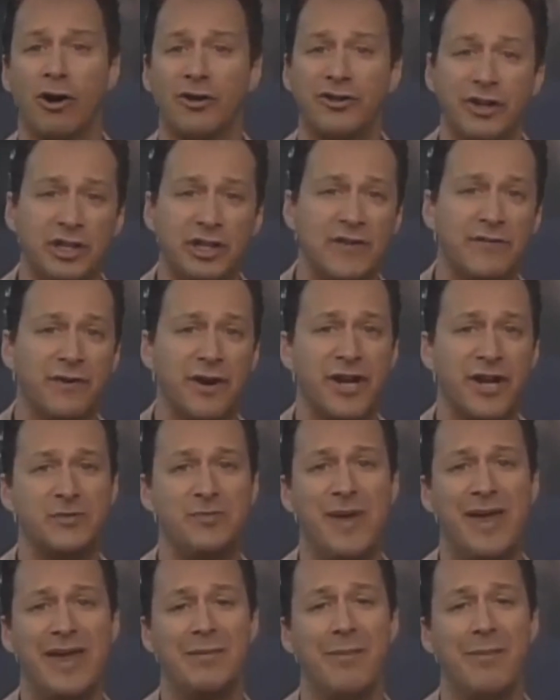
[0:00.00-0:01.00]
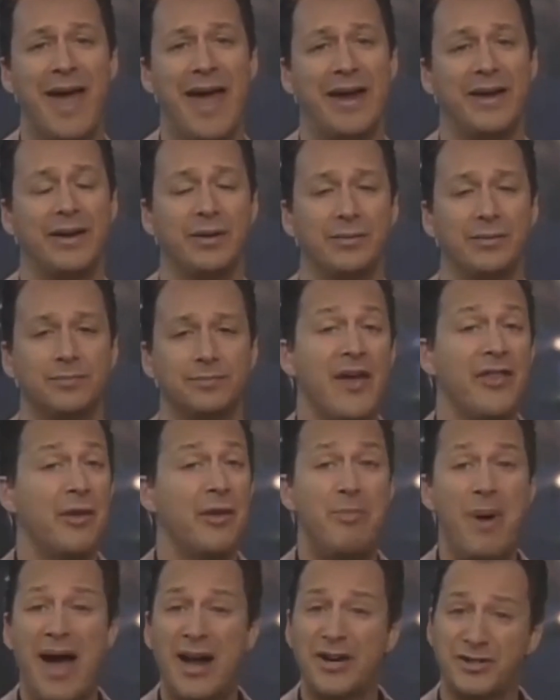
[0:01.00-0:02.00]
or a delivery is being made
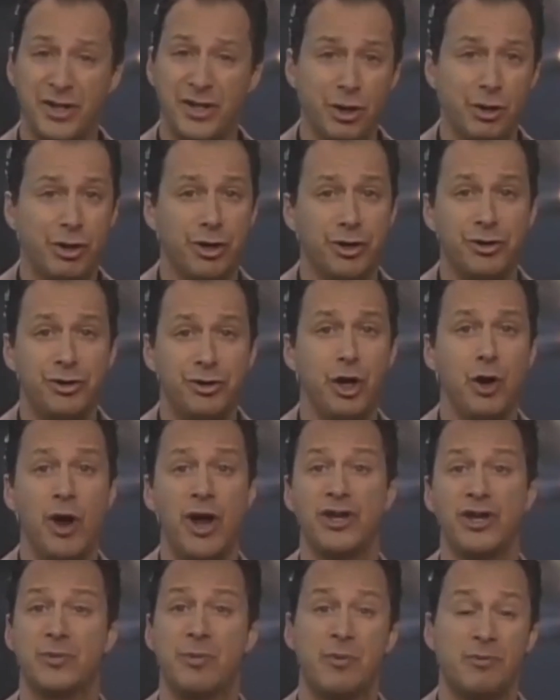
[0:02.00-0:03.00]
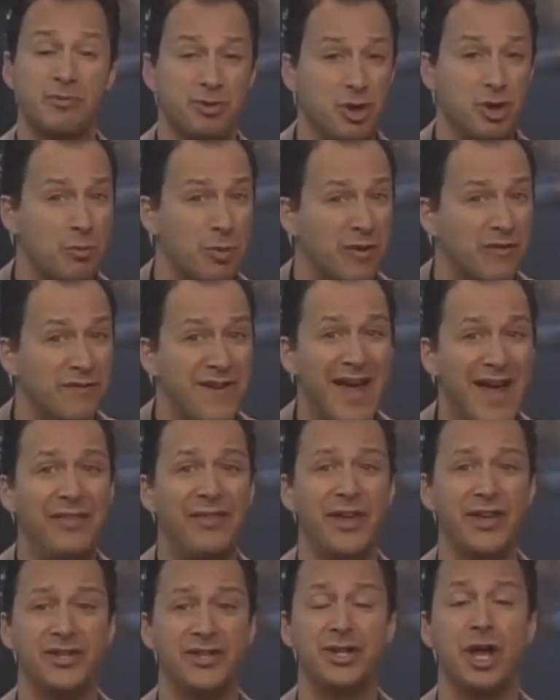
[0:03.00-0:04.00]
the best thing you could do is to prevent
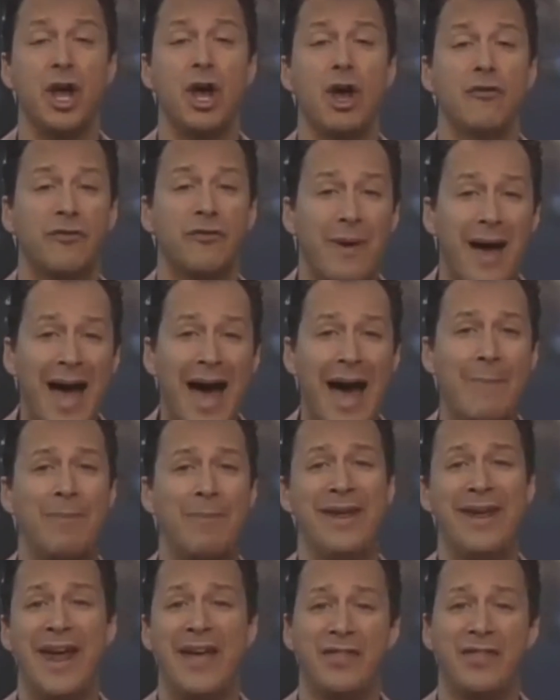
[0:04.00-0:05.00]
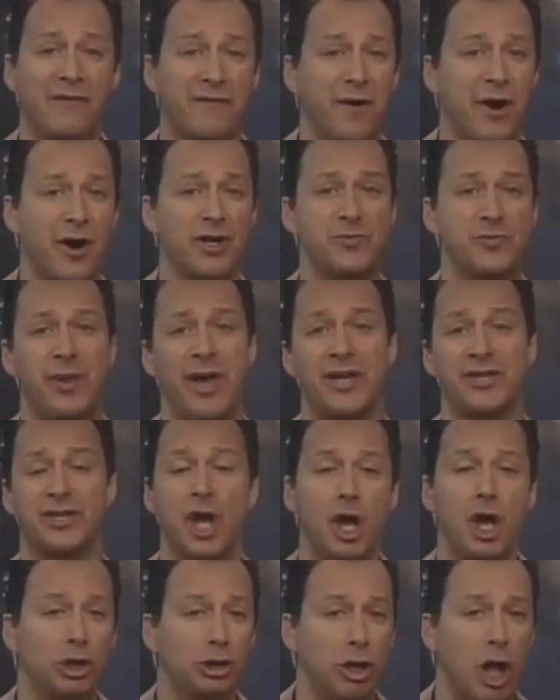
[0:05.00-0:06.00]
this from happening in the first place.
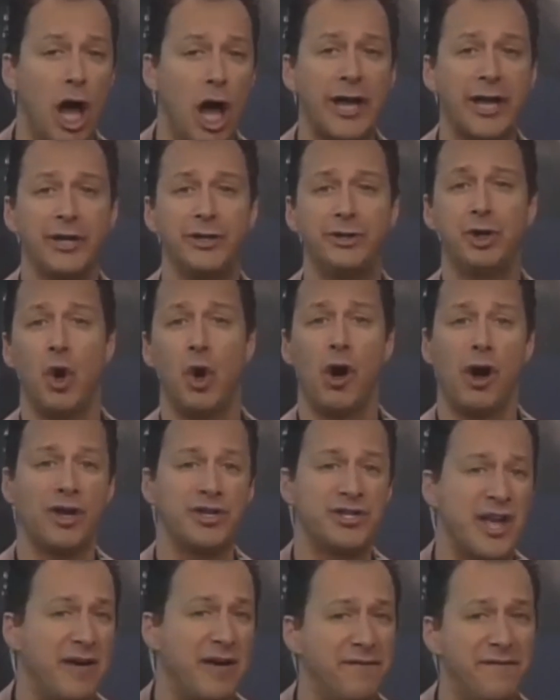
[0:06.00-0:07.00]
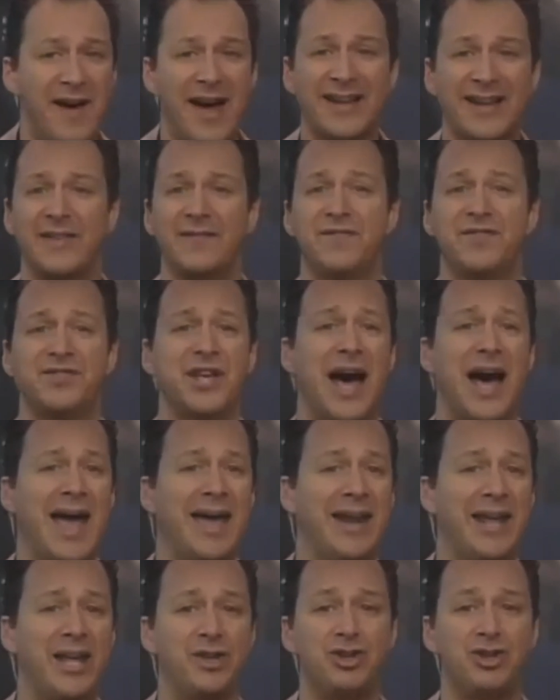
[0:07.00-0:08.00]
Lock your doors, effective
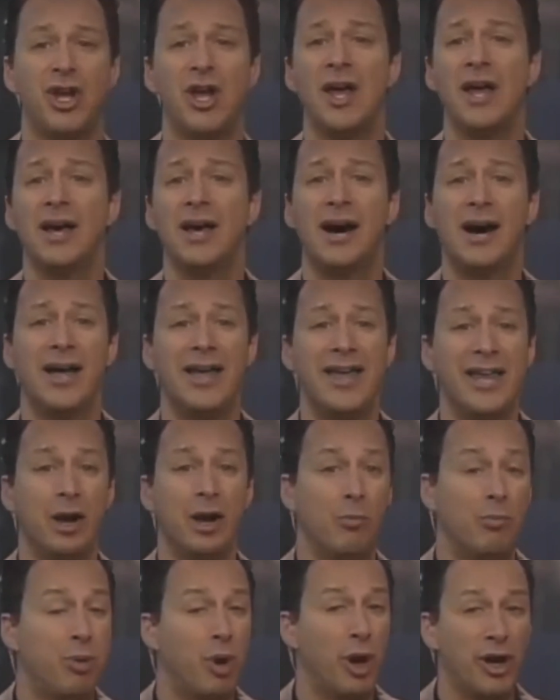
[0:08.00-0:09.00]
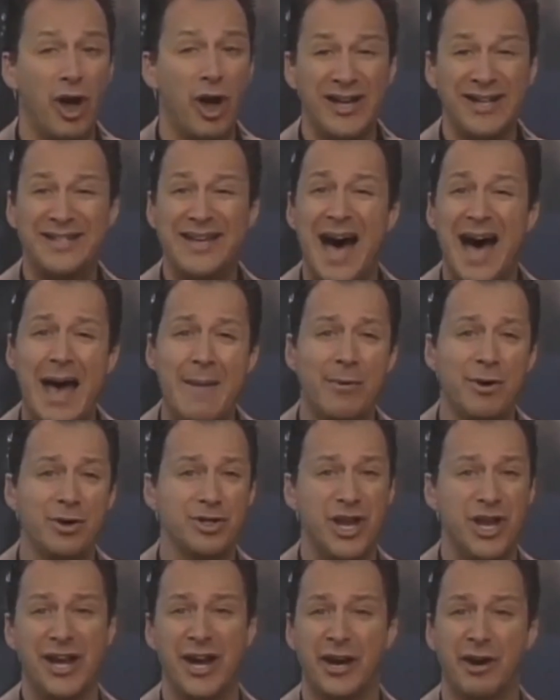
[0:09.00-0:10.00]
signage, uh, you know, put in
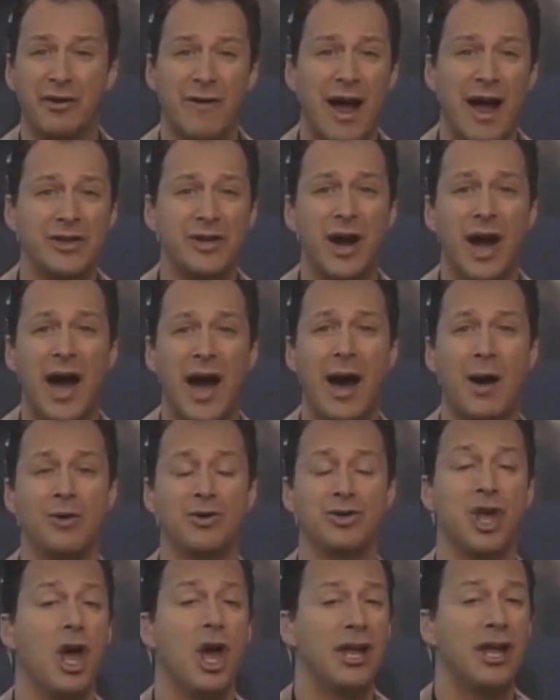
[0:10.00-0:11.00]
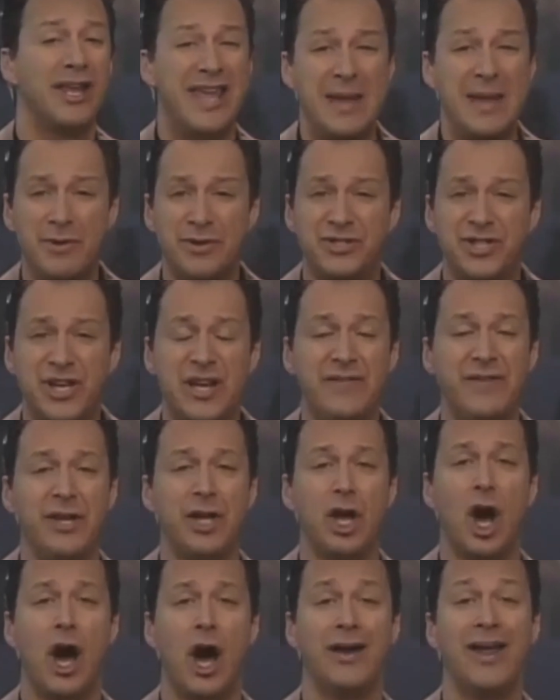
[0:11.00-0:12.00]
timers in and around your house, keep the
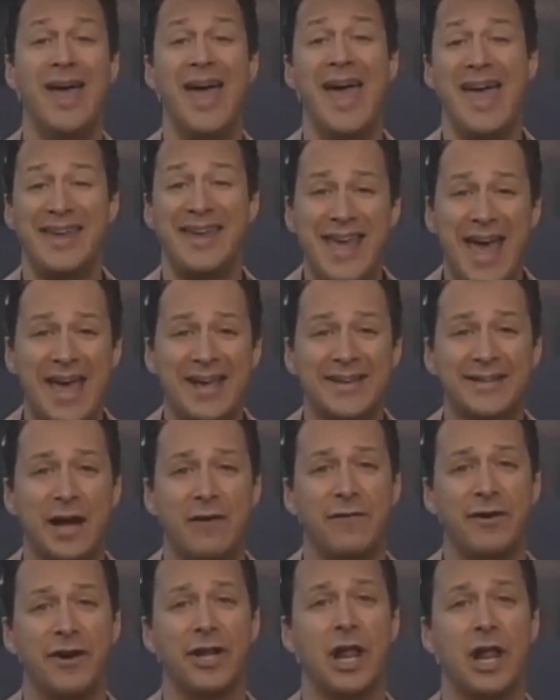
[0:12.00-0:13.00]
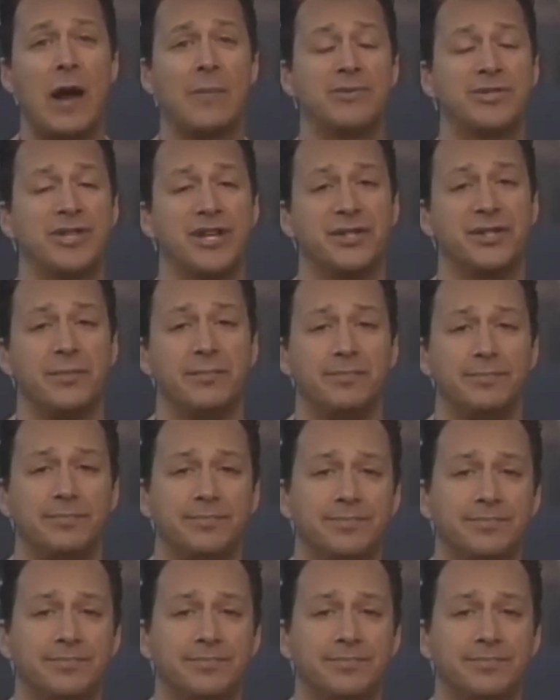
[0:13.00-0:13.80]
TV on, and get yourself an alarm system